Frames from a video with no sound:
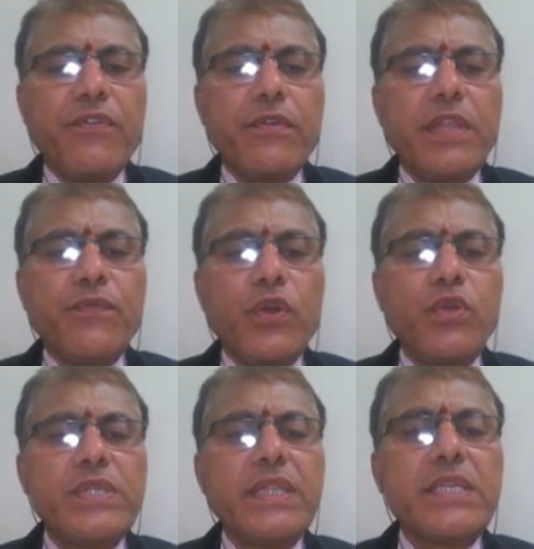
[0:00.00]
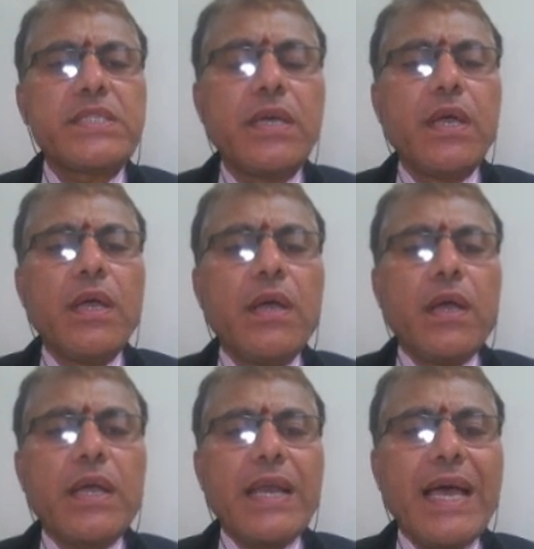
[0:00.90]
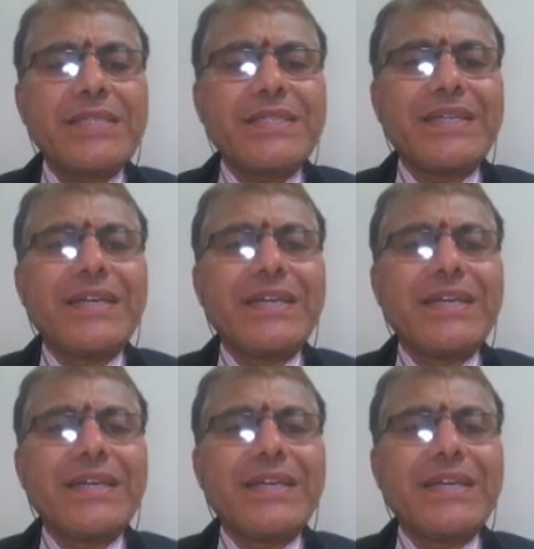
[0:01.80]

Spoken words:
Therefore using this class